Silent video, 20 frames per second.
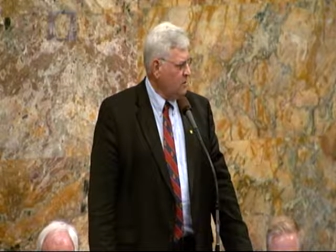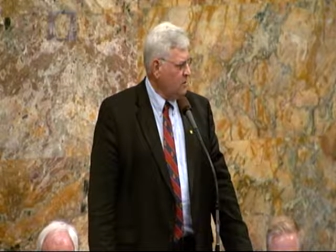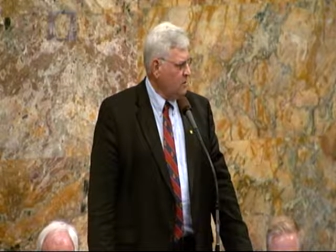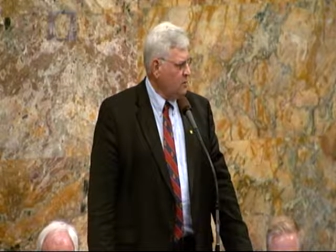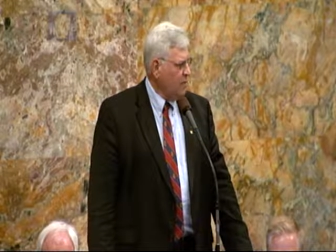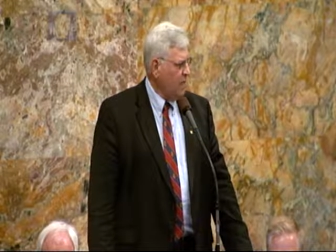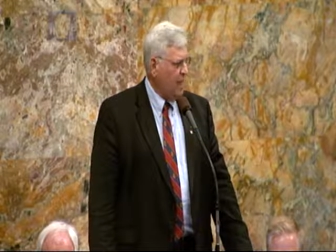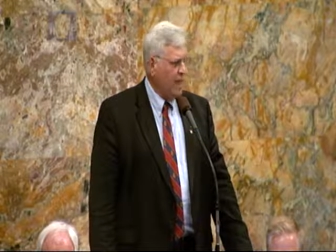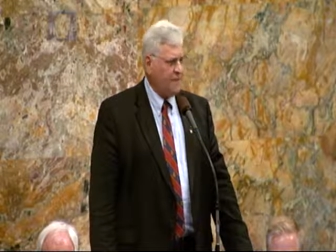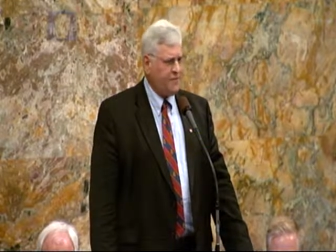
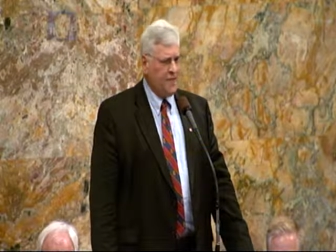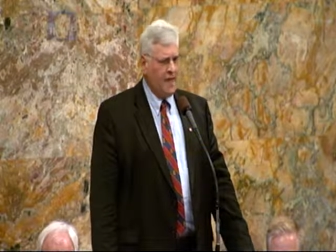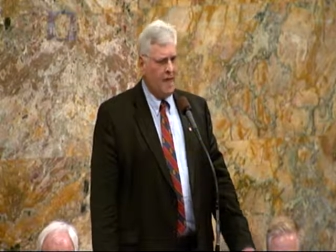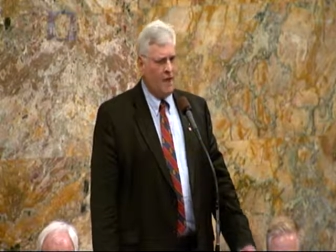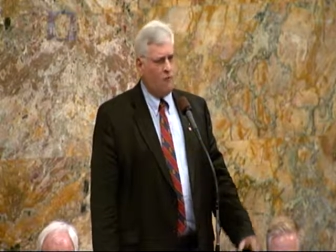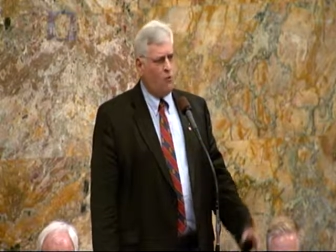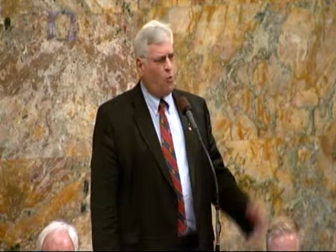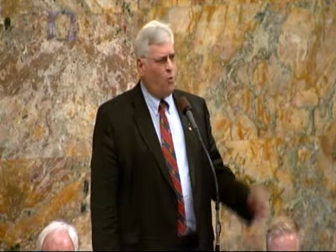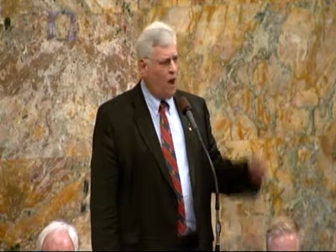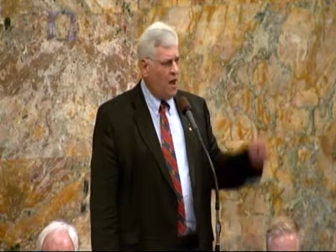we have to
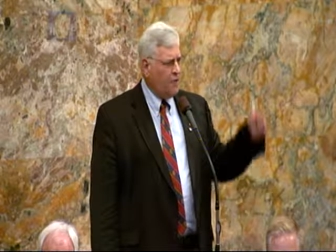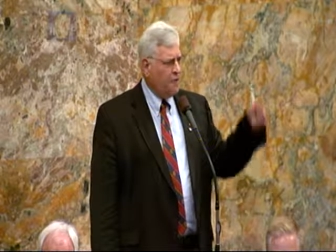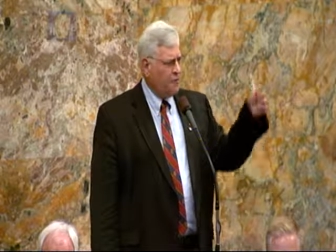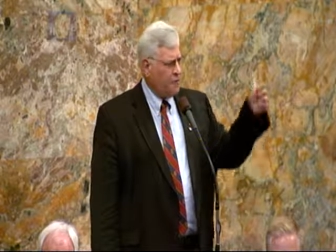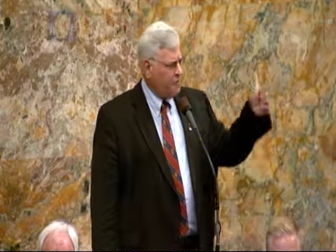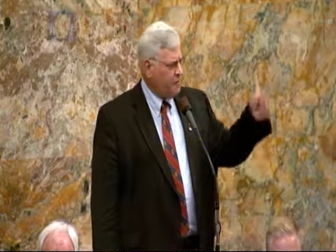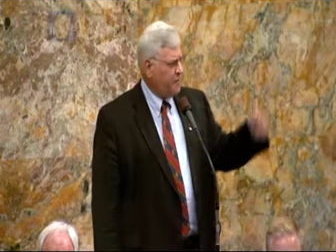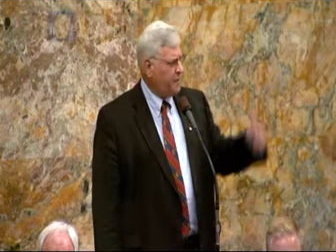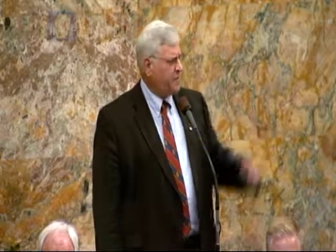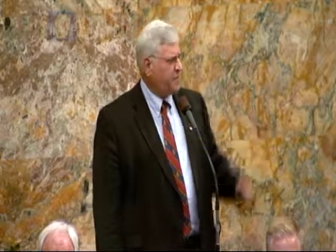have one
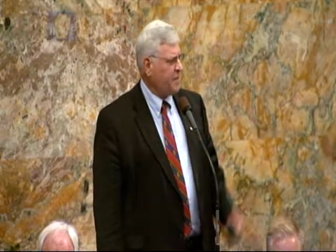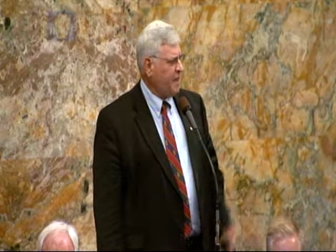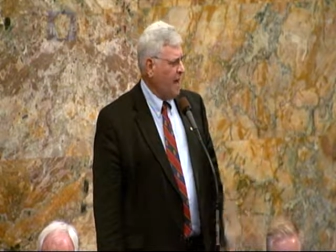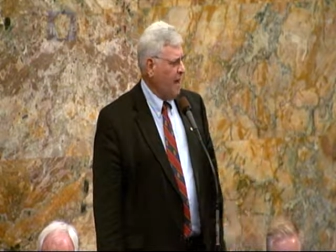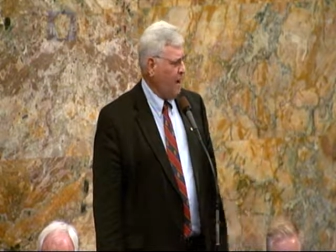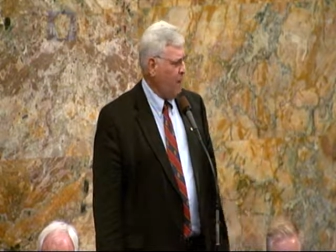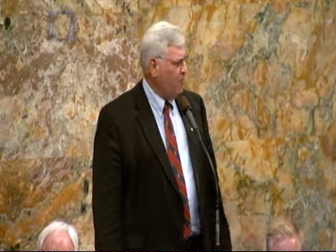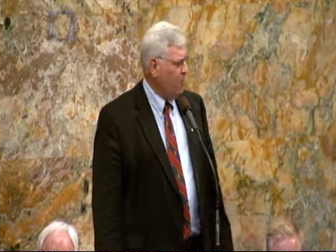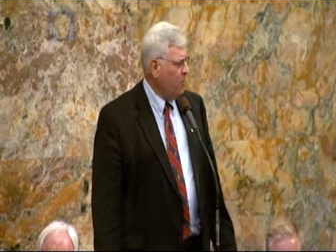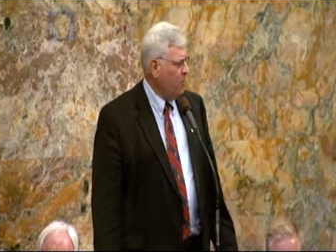for the
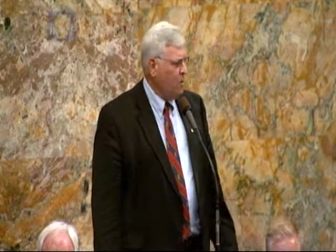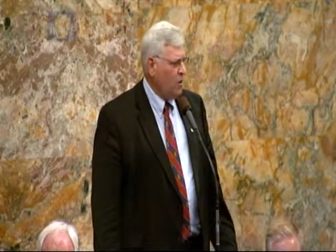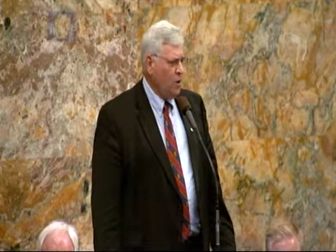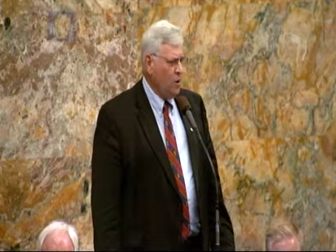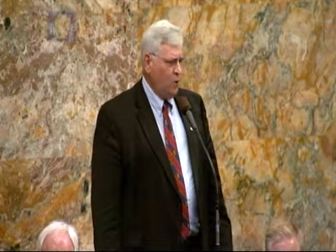thumb